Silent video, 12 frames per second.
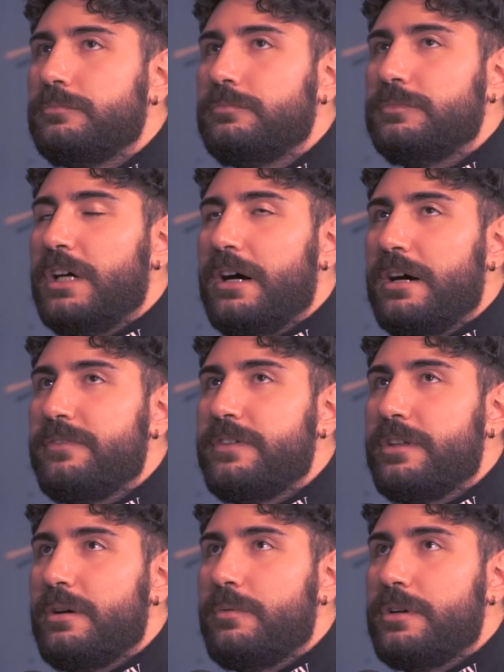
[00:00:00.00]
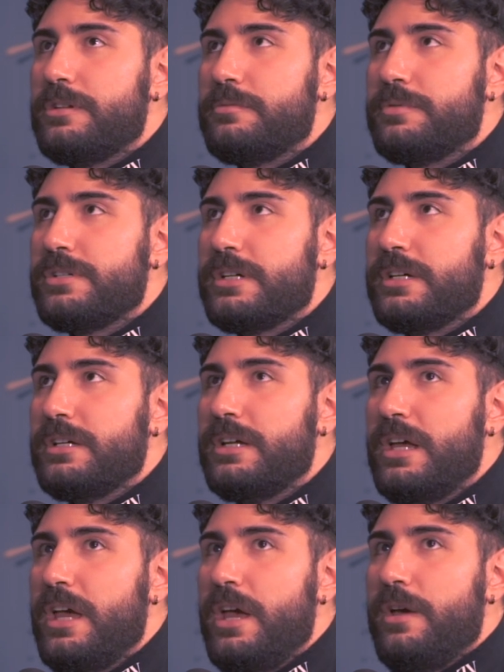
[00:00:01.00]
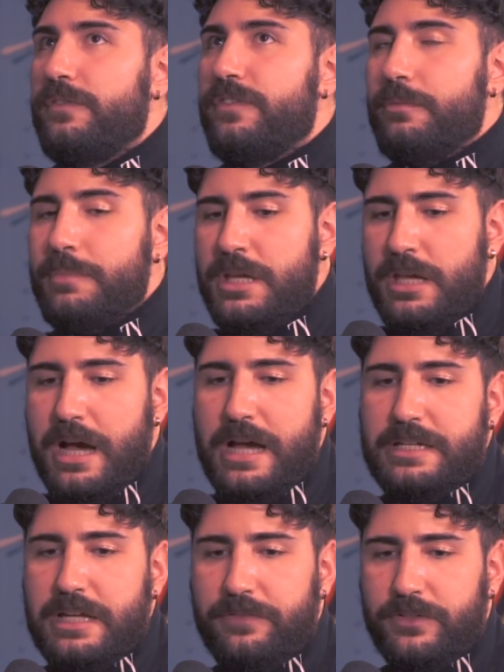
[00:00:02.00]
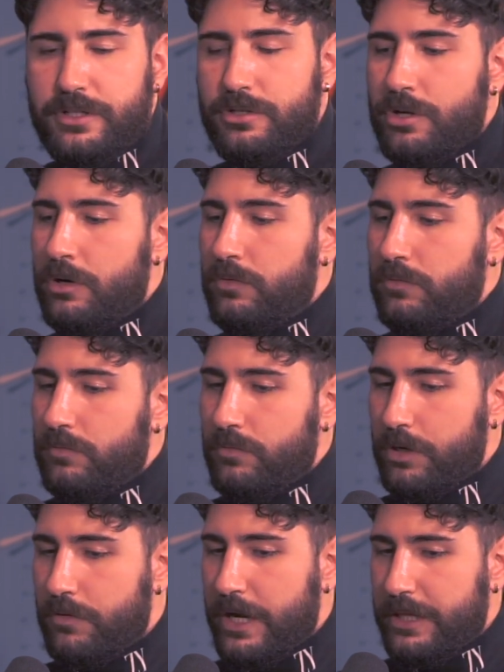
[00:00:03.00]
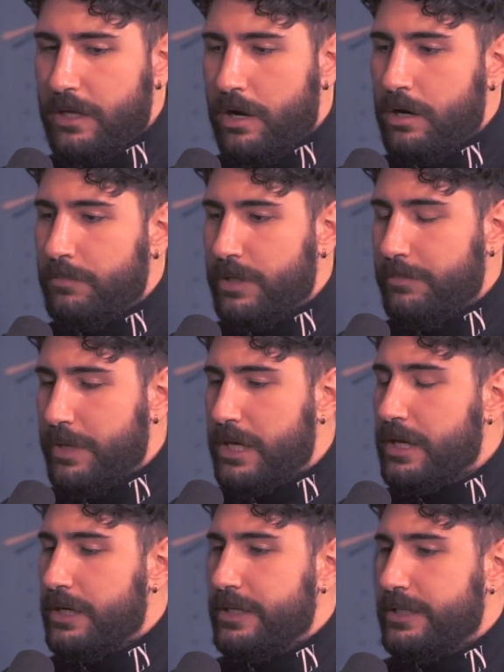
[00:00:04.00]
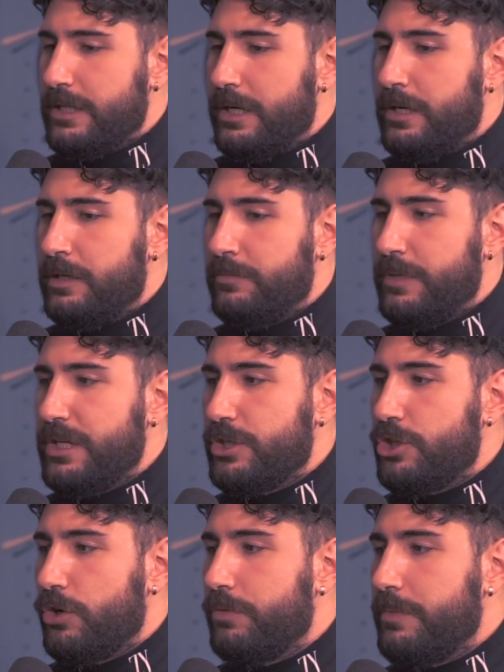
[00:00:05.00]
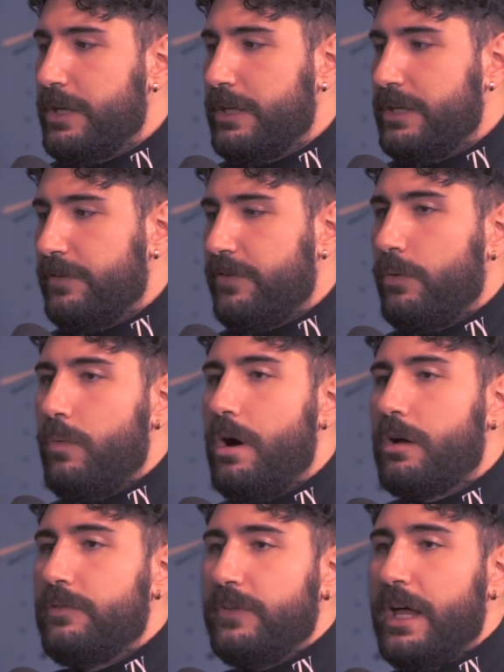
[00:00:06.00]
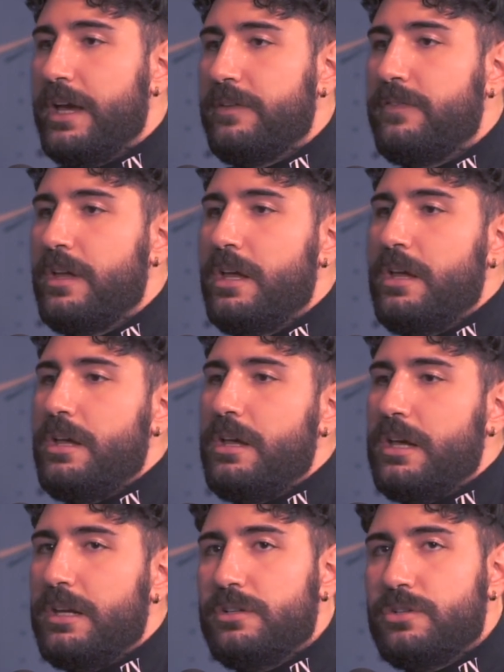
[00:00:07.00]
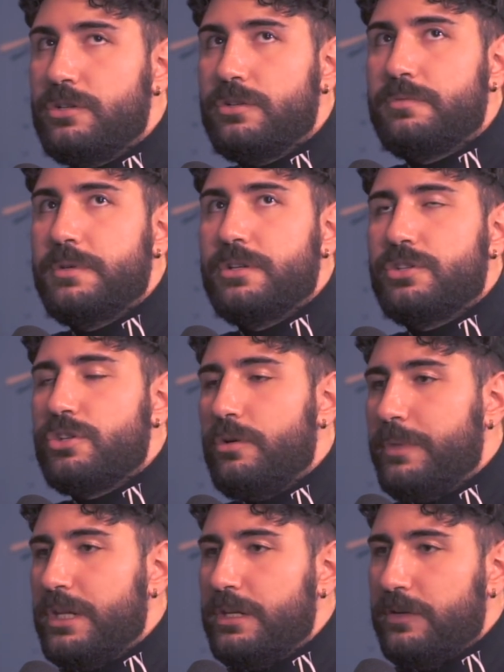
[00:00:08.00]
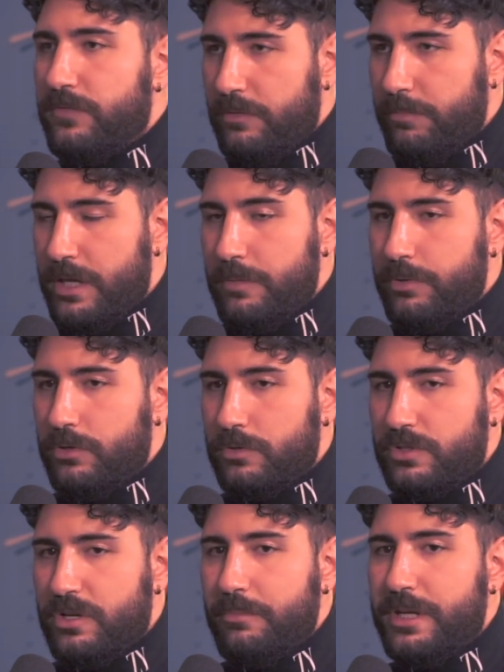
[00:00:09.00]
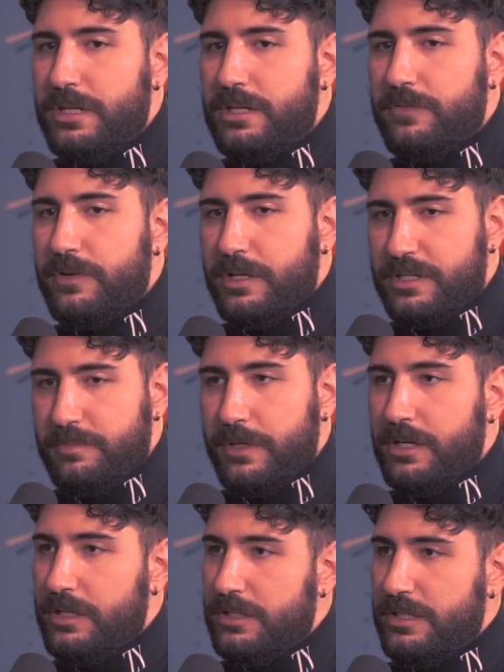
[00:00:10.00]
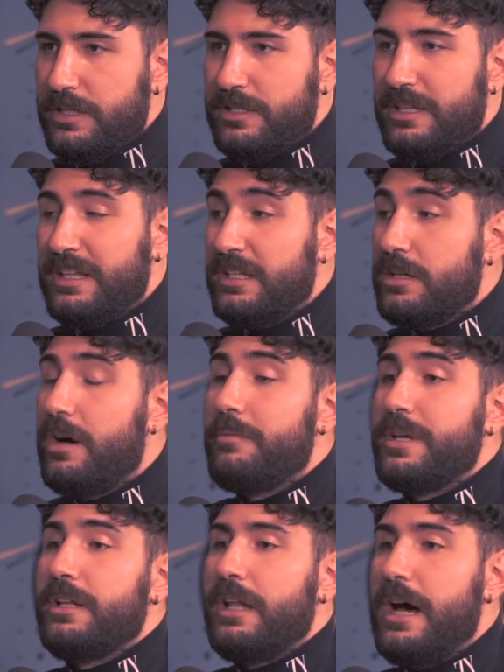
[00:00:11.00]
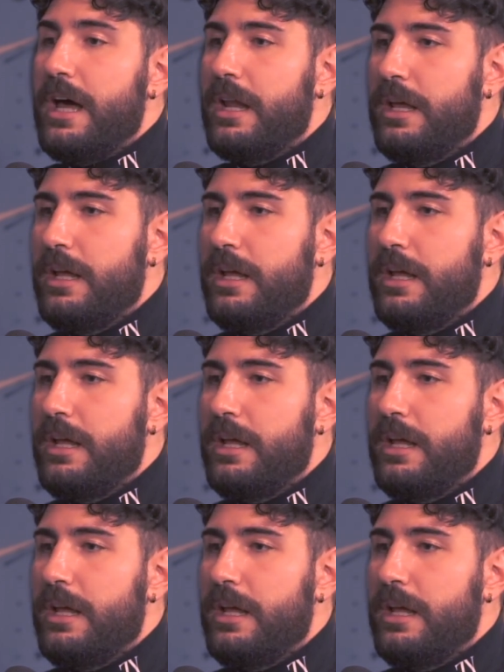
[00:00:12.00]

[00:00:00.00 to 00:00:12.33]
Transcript: No, I feel that 100%. For me, I definitely don't regret the Army because it showed me a different walk of life. It introduced me to so many different people, so many different experiences, and they taught me a lot.